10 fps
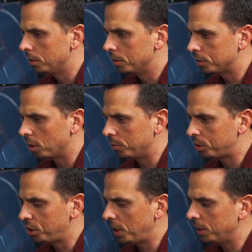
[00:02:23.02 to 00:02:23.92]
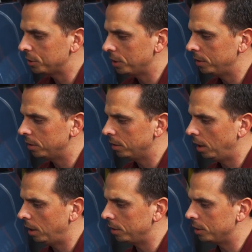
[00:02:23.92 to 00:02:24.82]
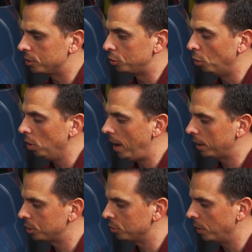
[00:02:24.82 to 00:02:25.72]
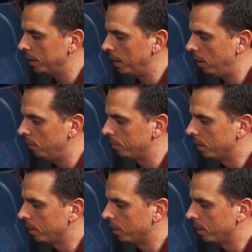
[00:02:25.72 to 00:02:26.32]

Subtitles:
So the machine is in its dual action right now.